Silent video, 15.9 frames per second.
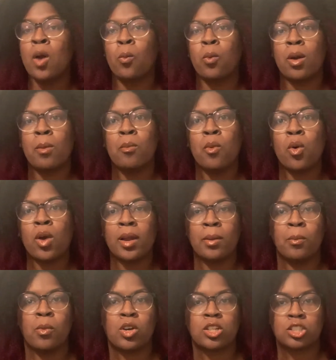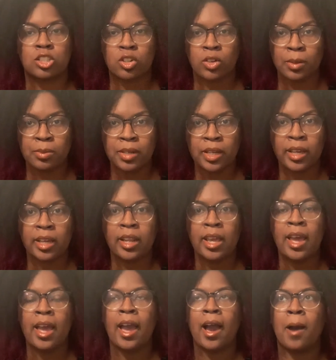were more and more scripted
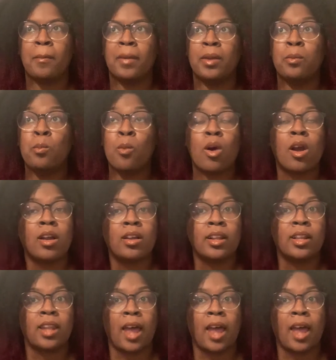and more